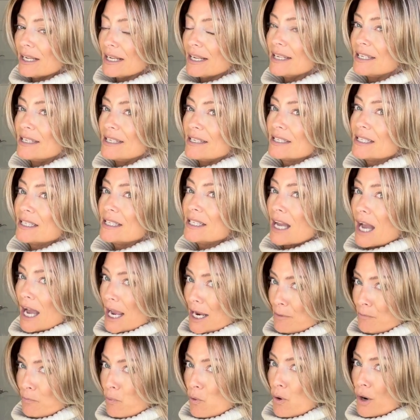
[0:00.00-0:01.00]
is
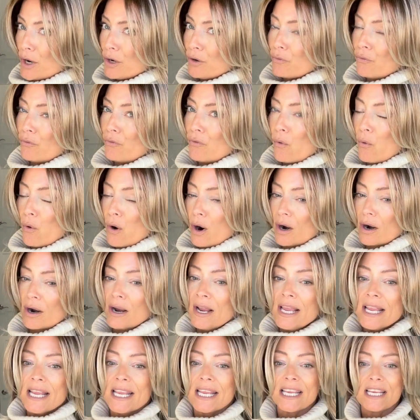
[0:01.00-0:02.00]
nine point four
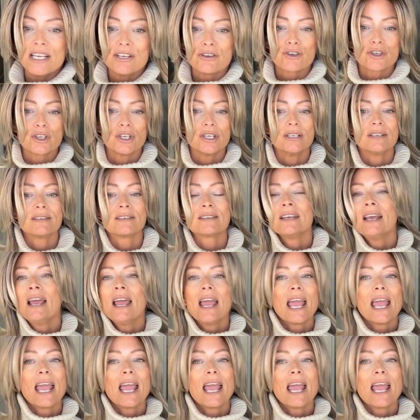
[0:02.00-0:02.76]
inches.